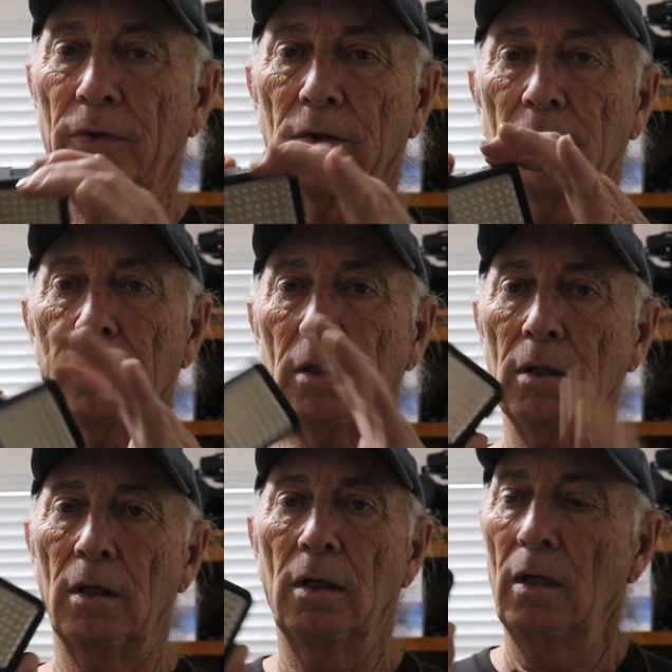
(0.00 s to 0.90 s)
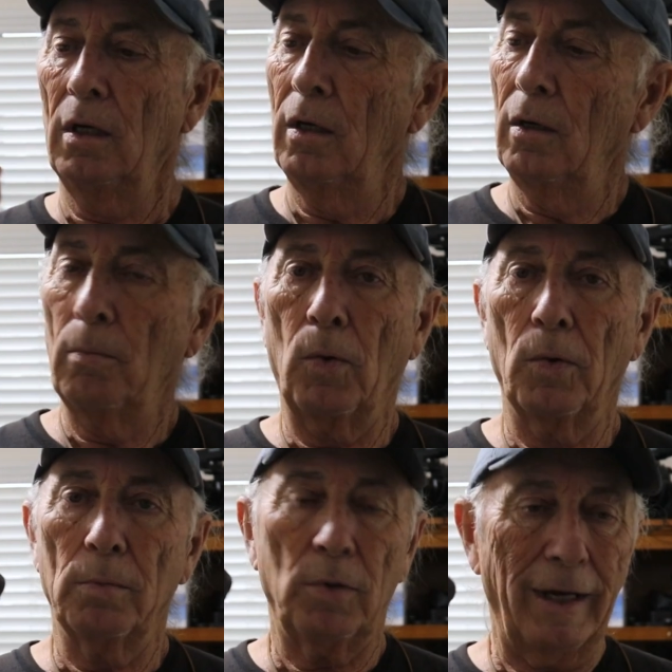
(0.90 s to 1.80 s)
They're little
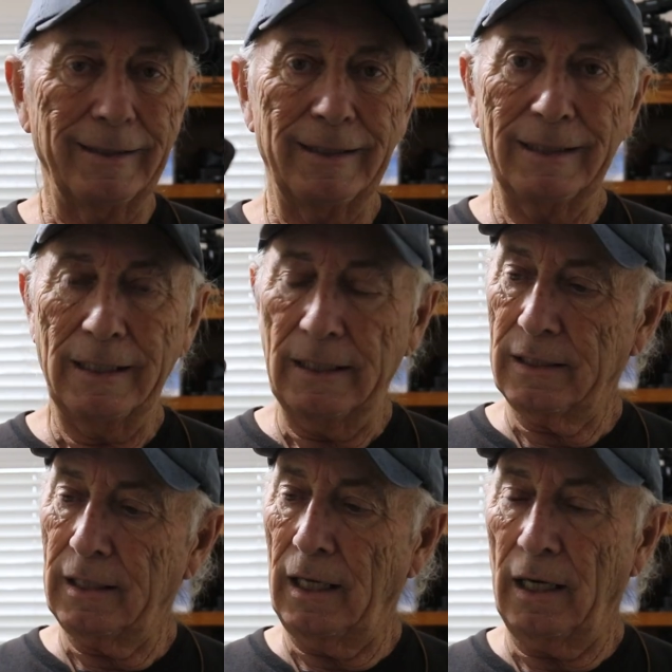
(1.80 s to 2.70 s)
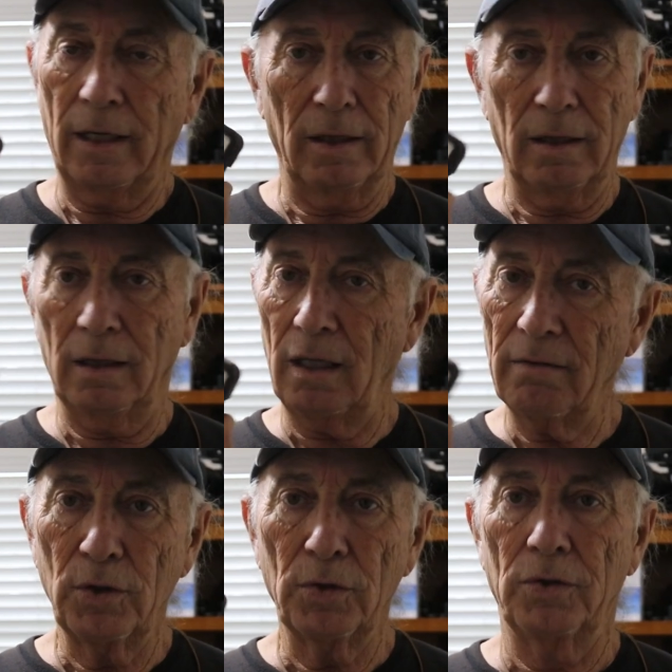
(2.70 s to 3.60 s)
portable L E Ds, and I
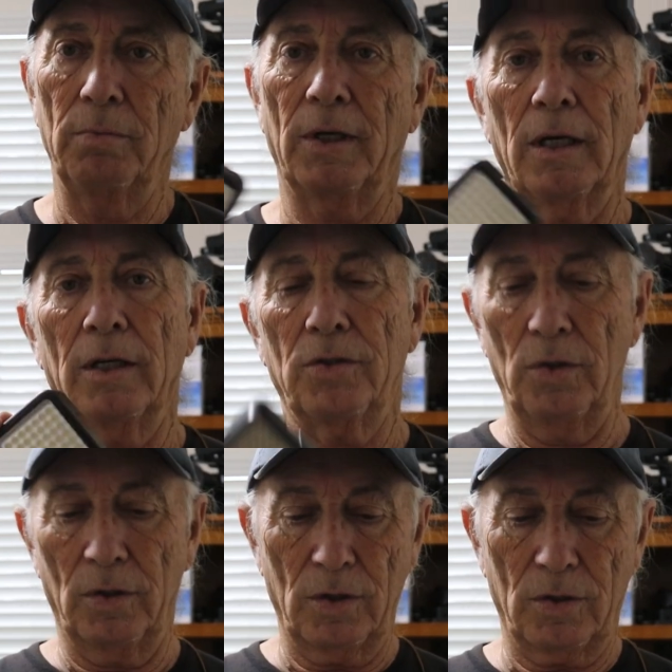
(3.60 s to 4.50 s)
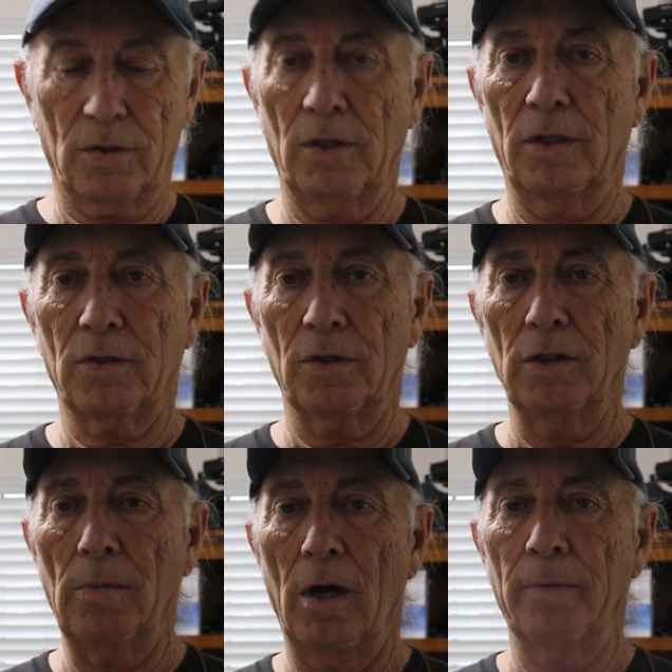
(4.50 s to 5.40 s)
love using them because you can just uh,
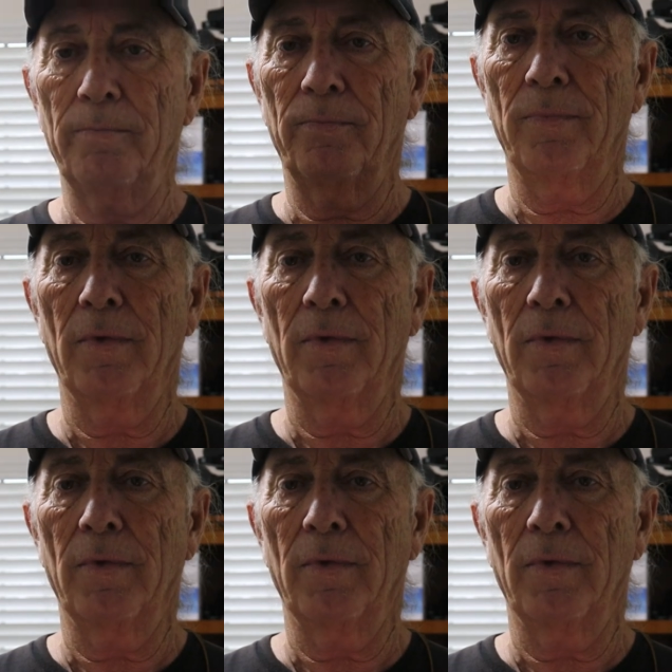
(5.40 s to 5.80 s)
turn them on